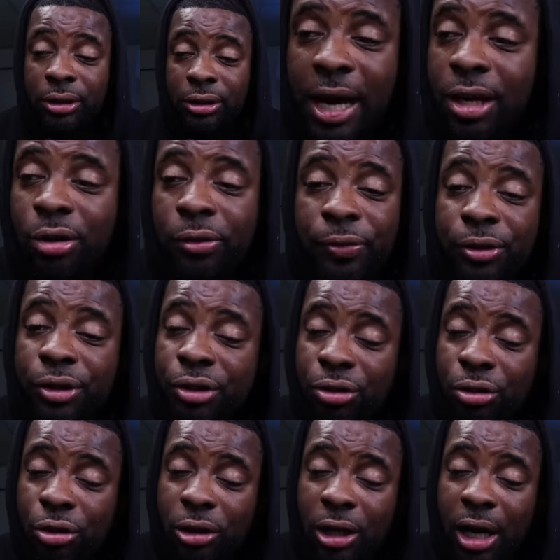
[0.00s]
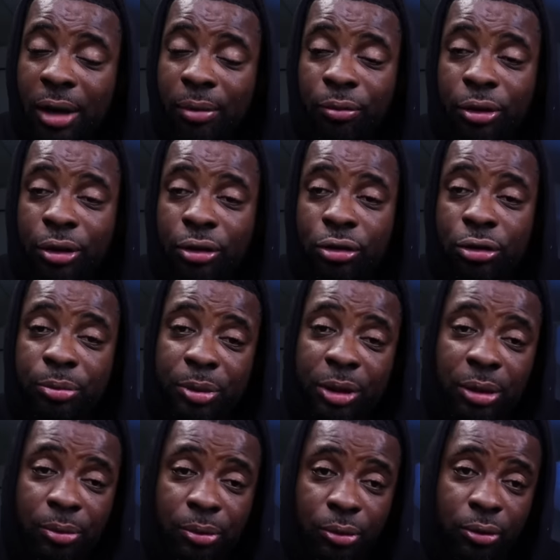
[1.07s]
I know for sure I'm one of those
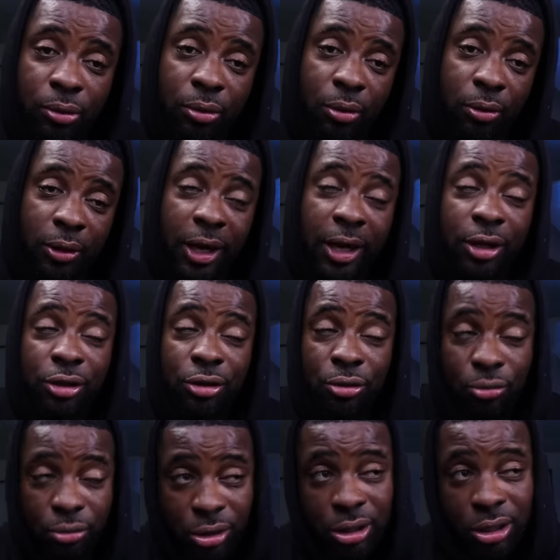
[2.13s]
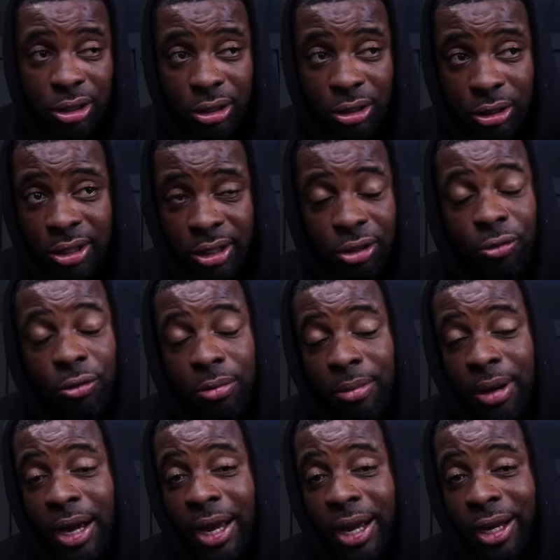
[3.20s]
people that used to deal with
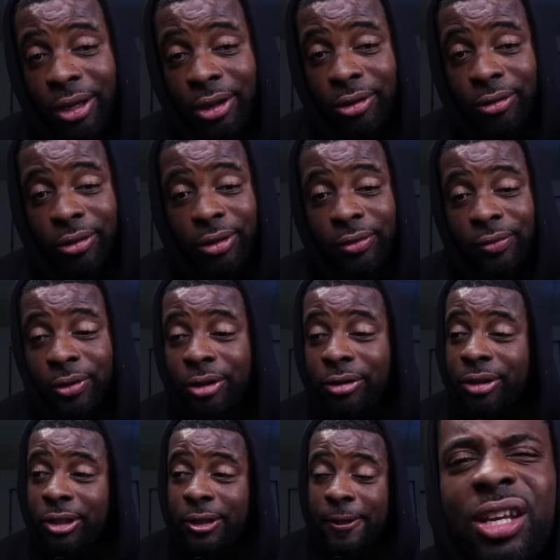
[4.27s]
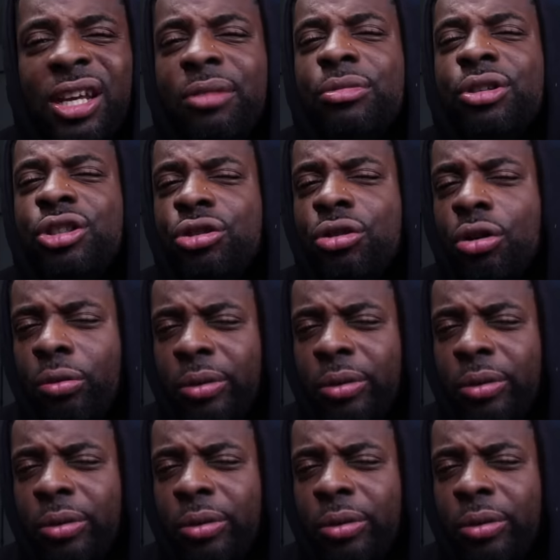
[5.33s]
my anger in a very immature